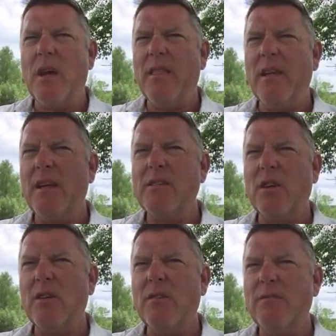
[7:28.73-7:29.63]
I think it's
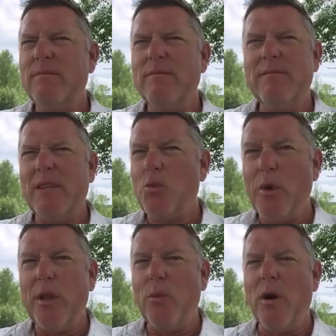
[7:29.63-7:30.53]
a that's
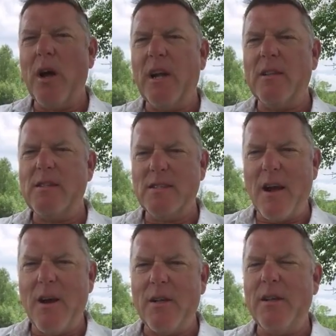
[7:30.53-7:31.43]
really where I got
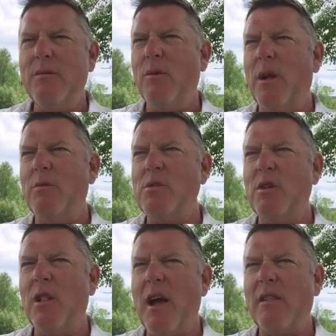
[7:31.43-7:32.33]
started when I was
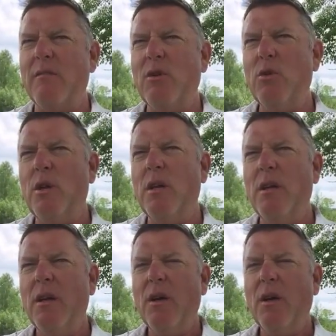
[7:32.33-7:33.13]
still active duty.